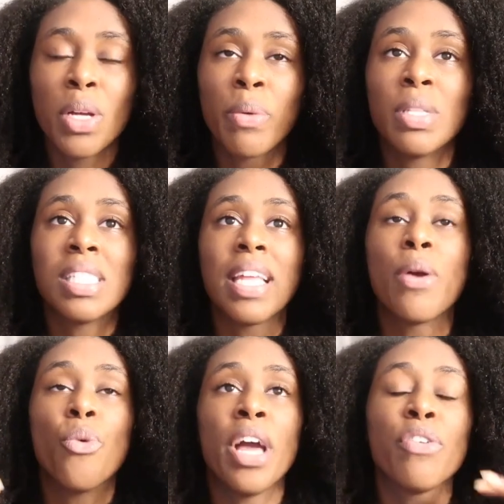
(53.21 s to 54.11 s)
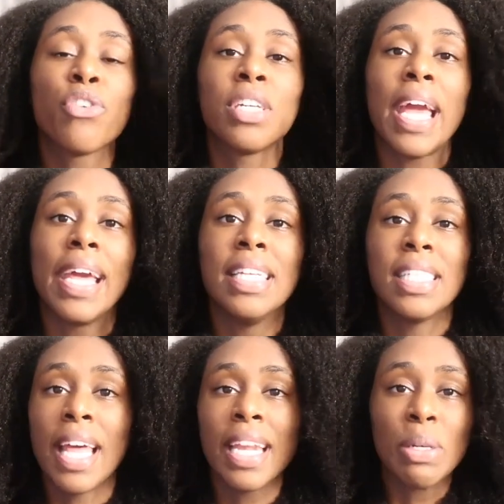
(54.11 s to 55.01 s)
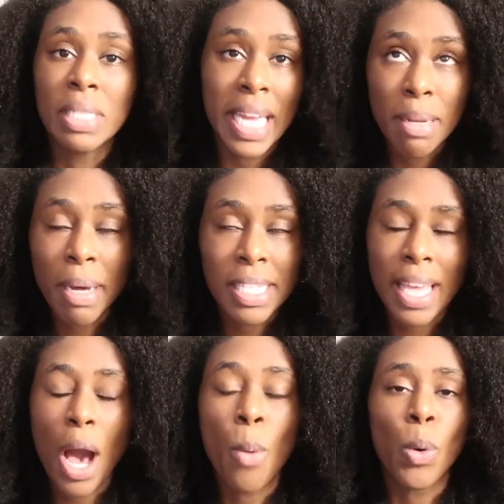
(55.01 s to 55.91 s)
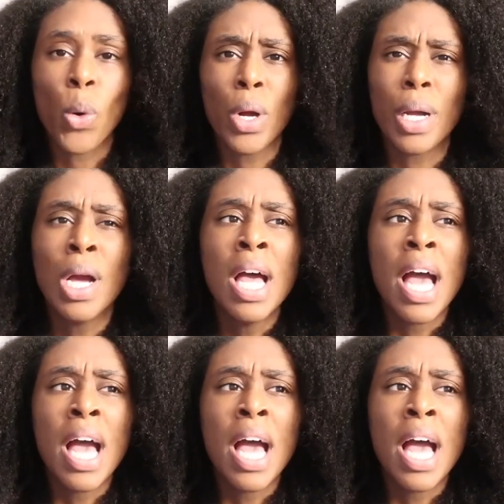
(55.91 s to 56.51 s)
It would stay wet for days and that irritated my scalp, or